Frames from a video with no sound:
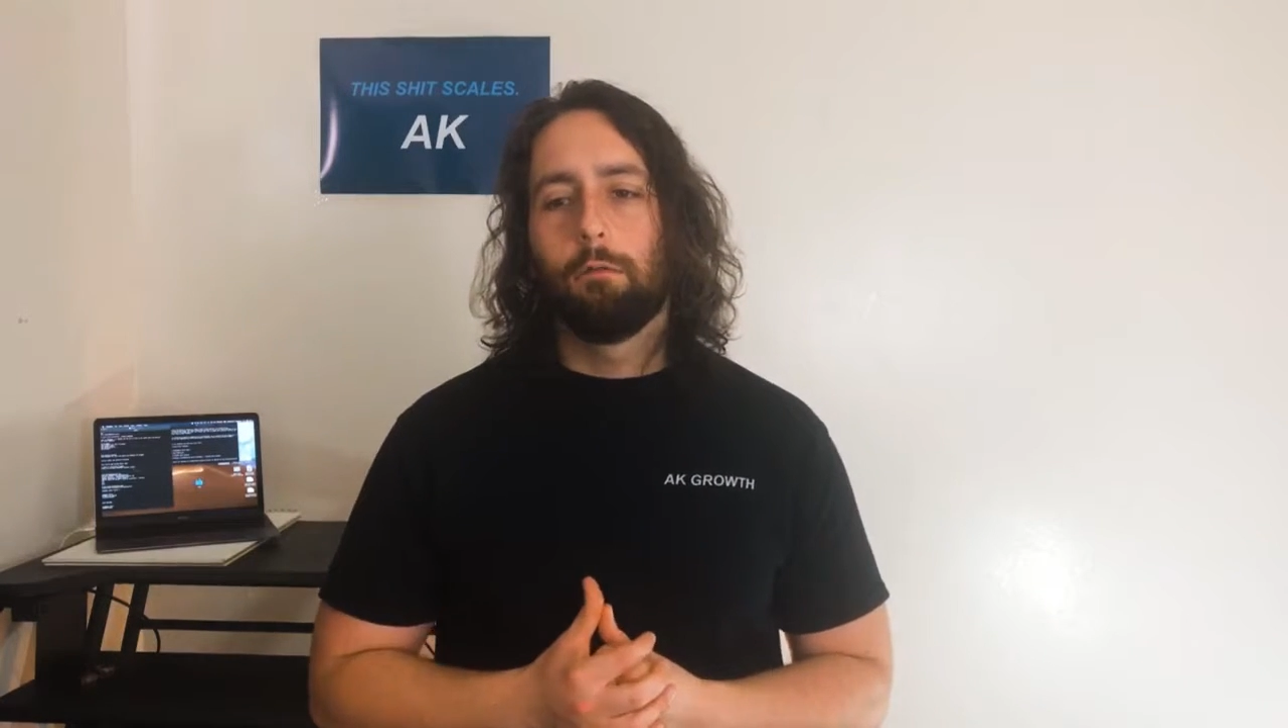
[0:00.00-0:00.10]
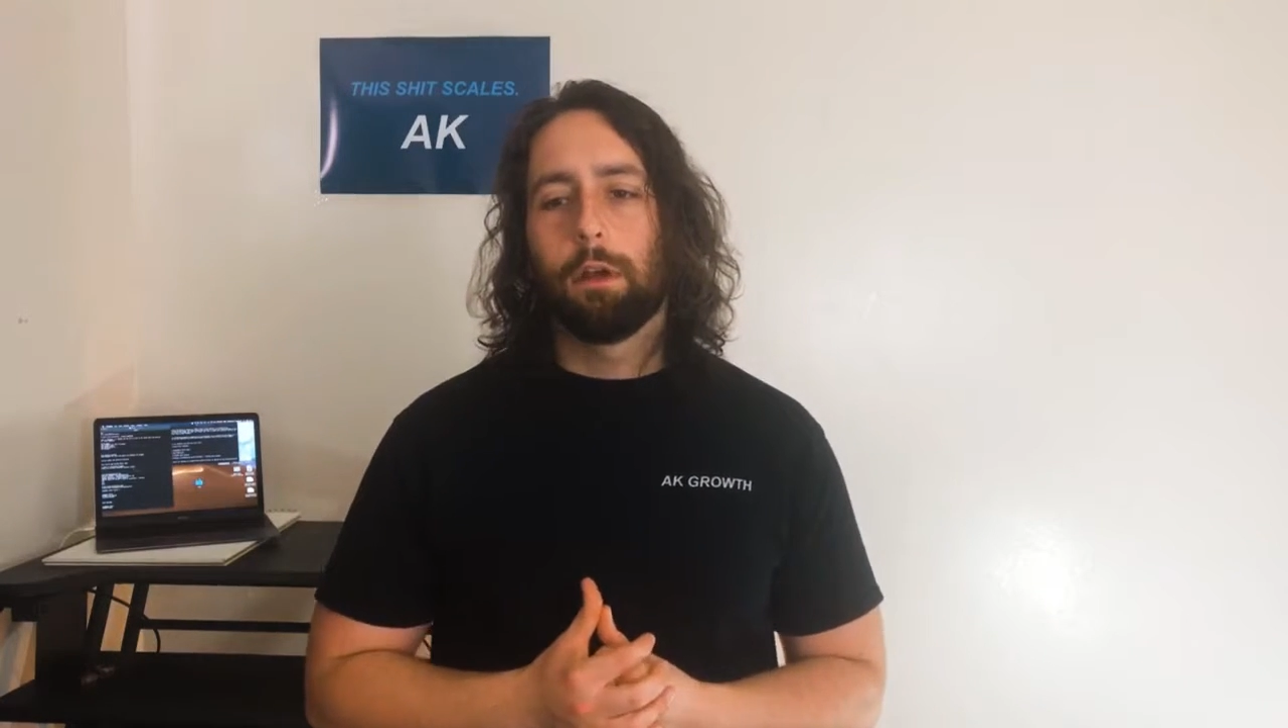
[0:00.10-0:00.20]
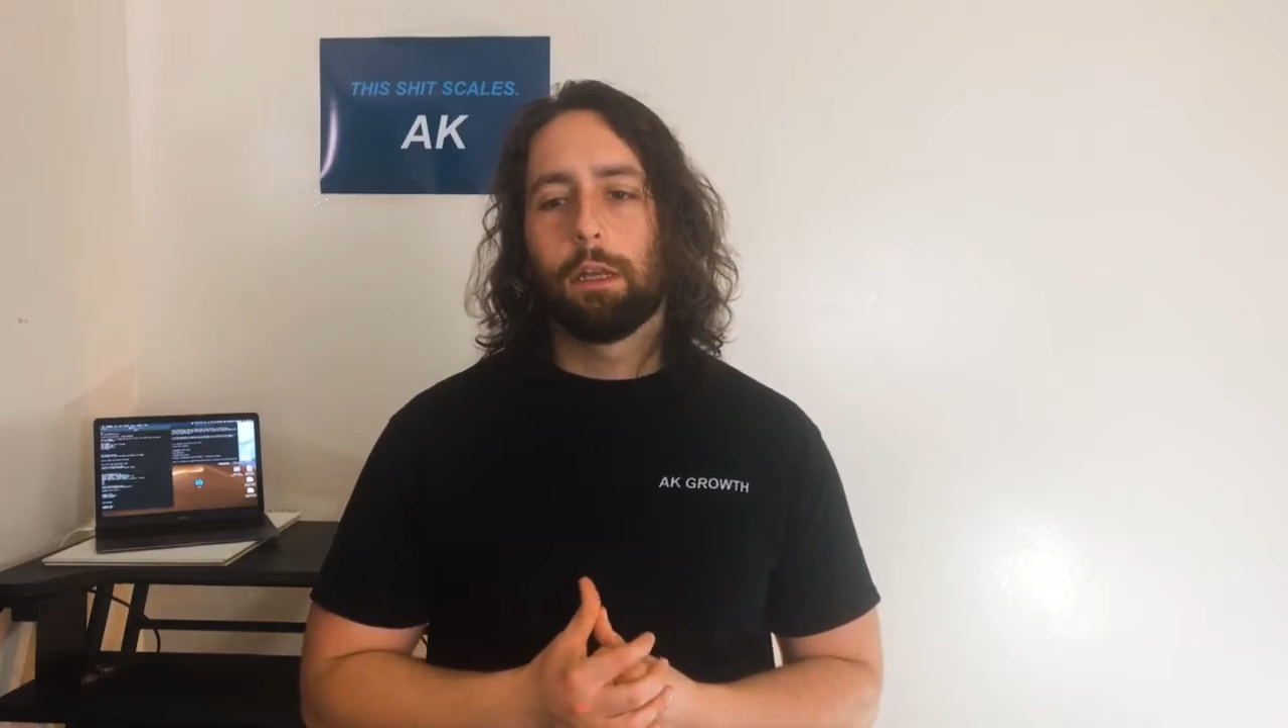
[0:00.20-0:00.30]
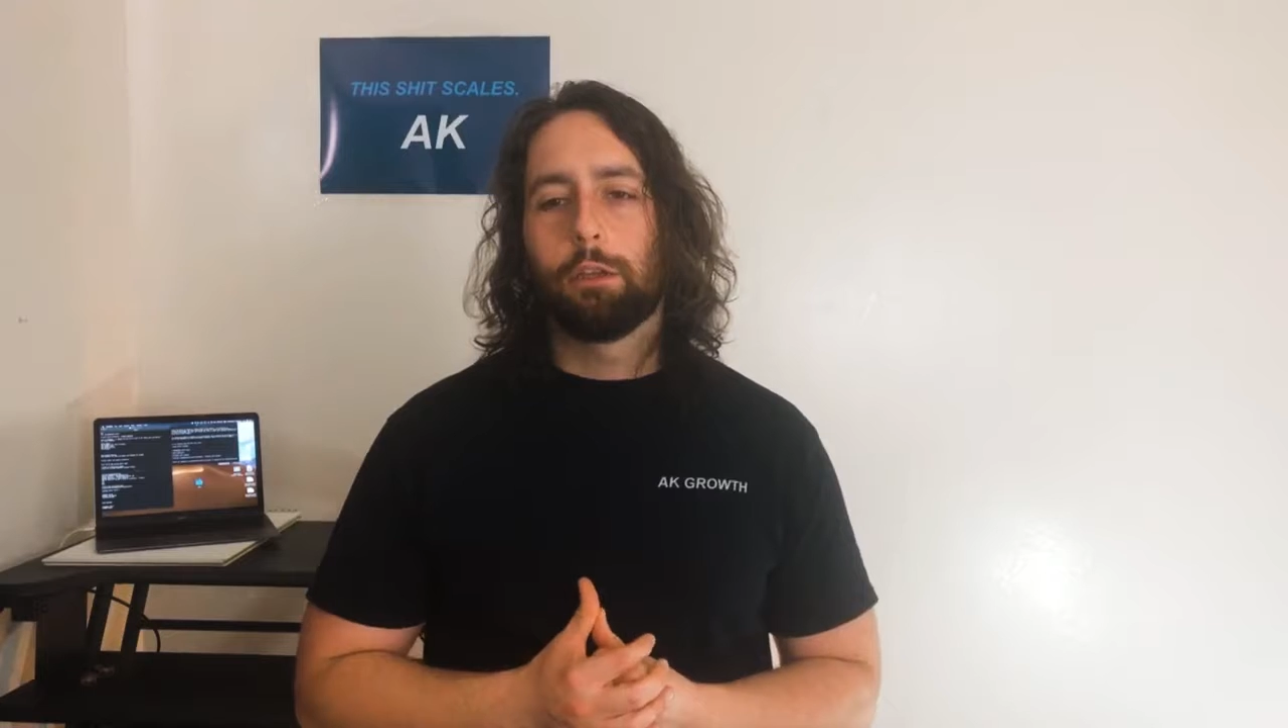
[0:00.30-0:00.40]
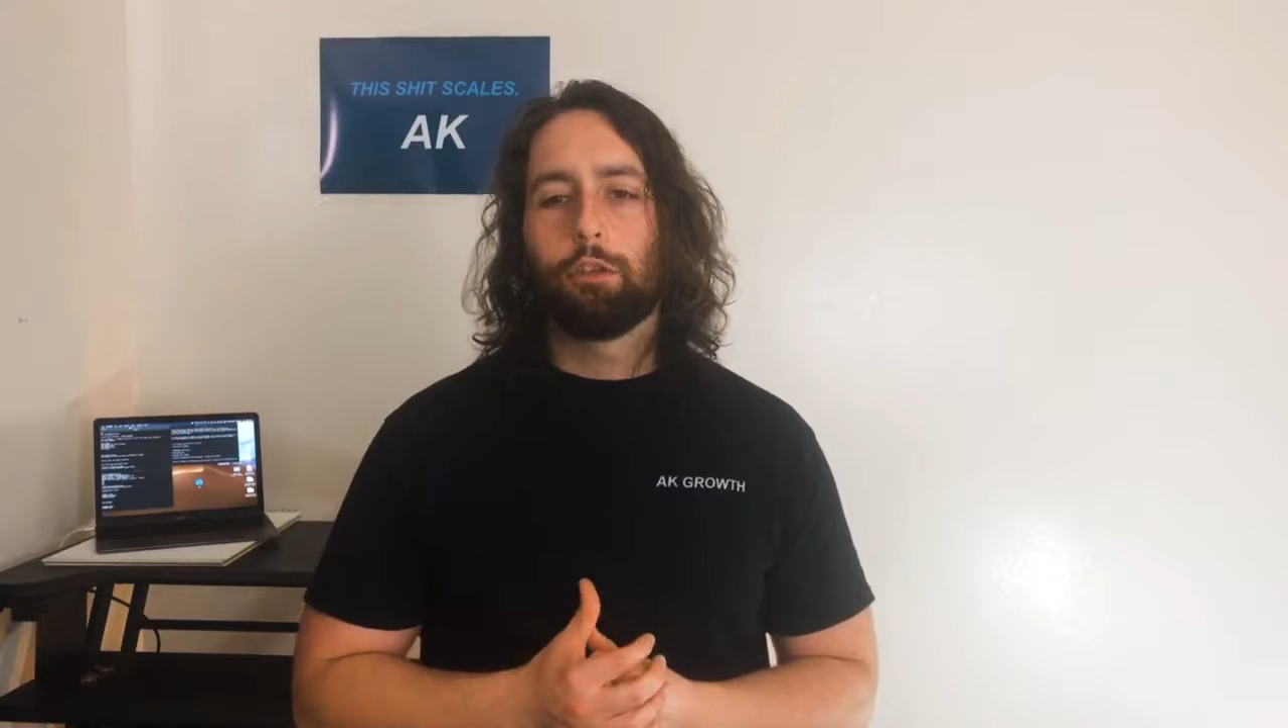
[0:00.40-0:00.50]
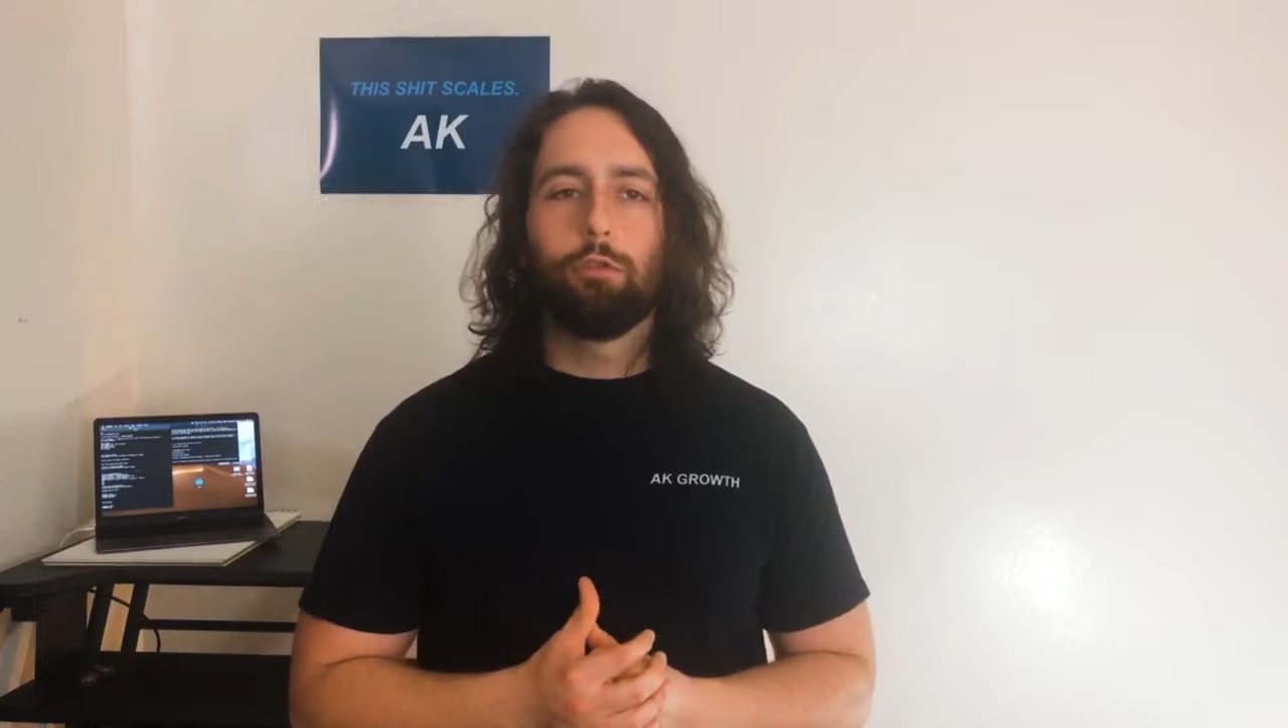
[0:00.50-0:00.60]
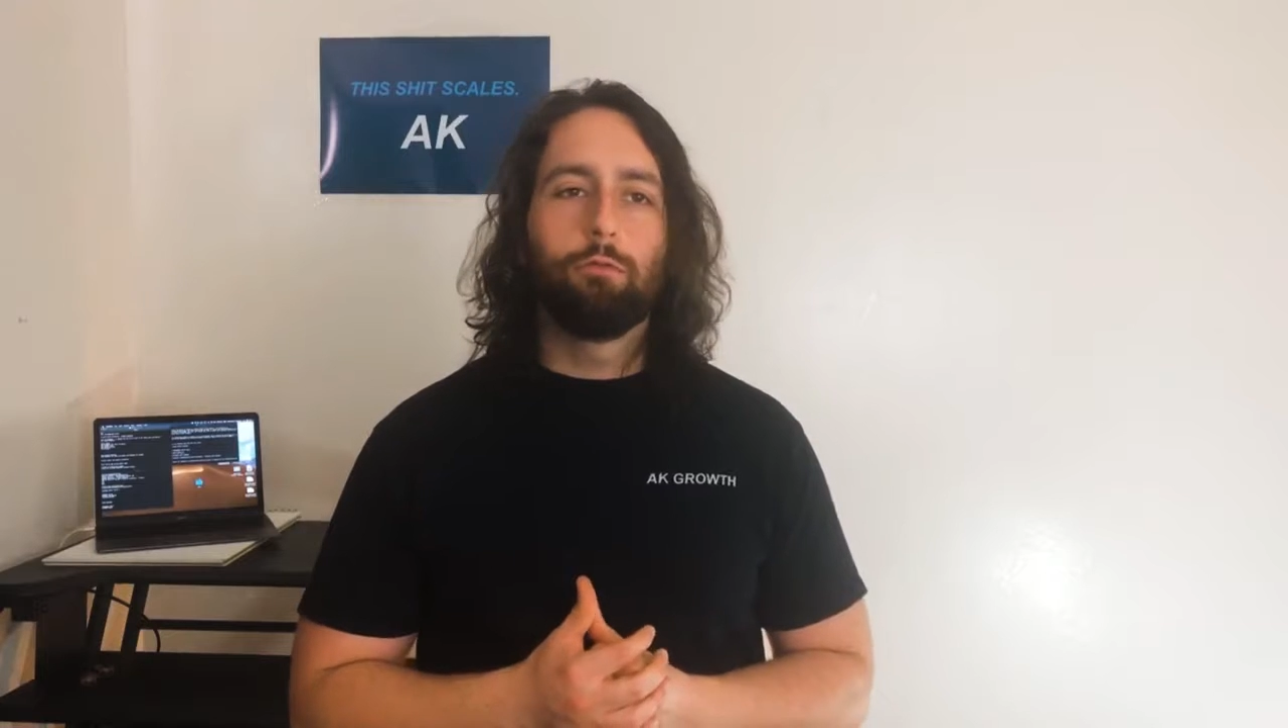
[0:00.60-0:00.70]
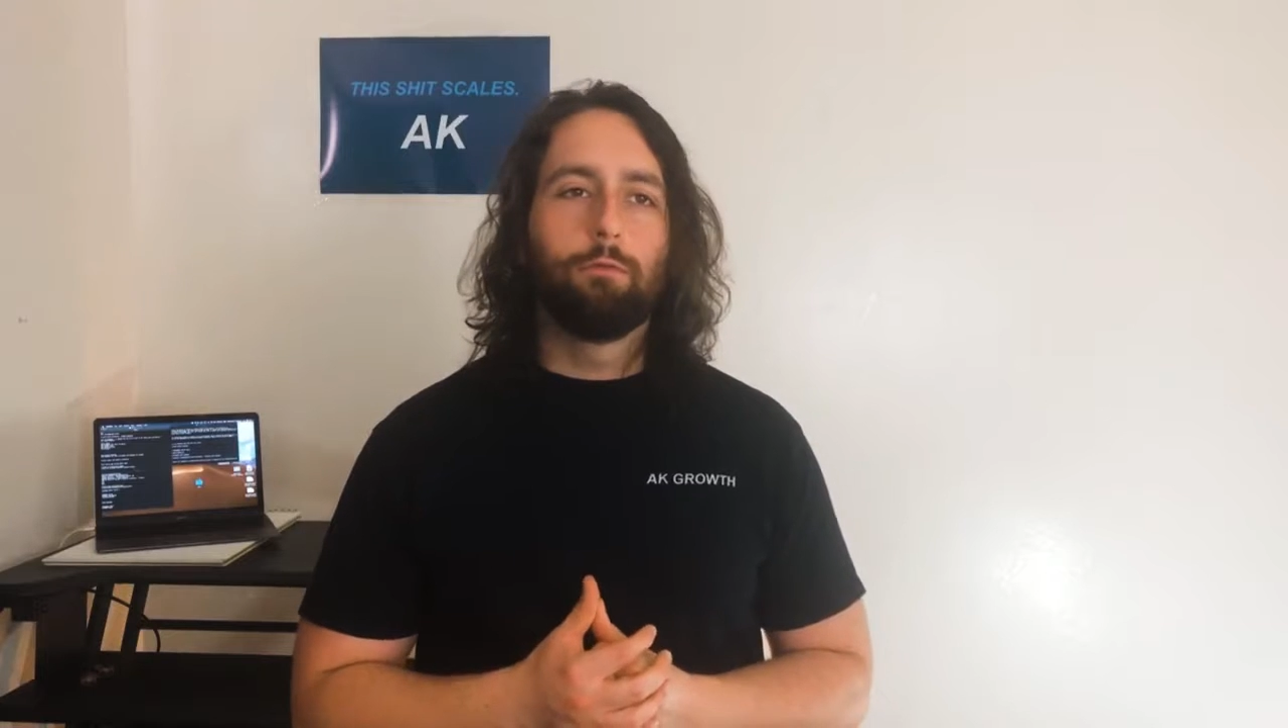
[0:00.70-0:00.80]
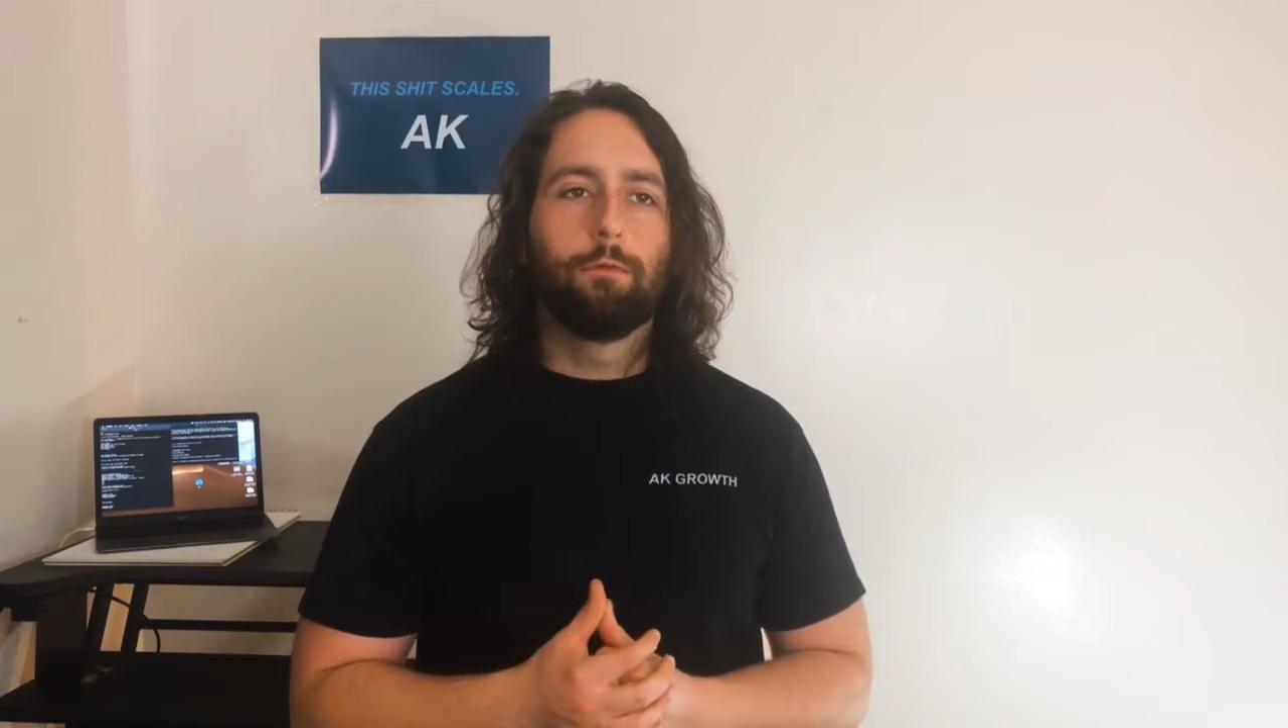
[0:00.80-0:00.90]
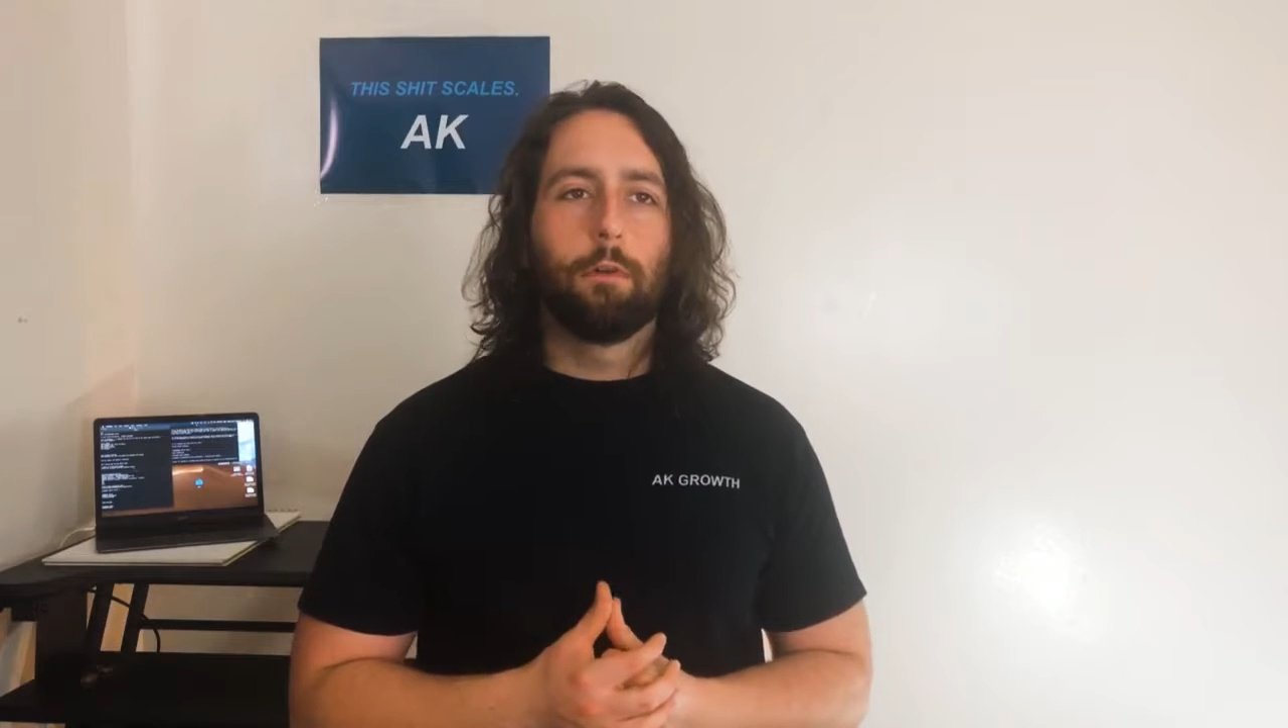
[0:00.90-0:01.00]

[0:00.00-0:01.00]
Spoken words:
When you